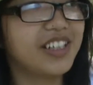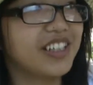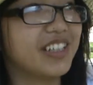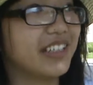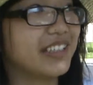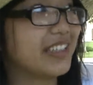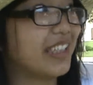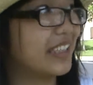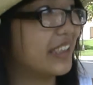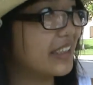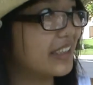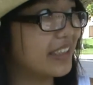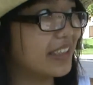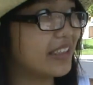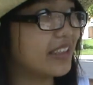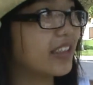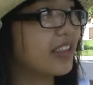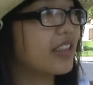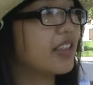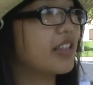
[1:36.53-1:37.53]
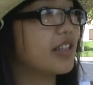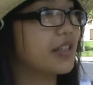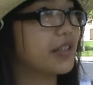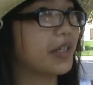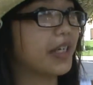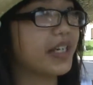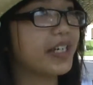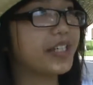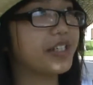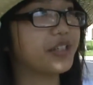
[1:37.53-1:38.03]
Yes, I did.
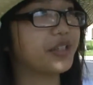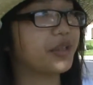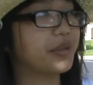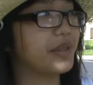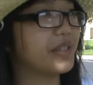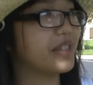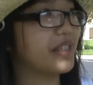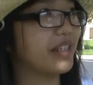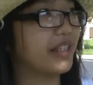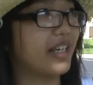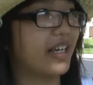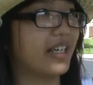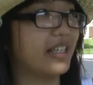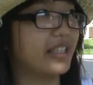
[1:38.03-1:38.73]
His eyes always say that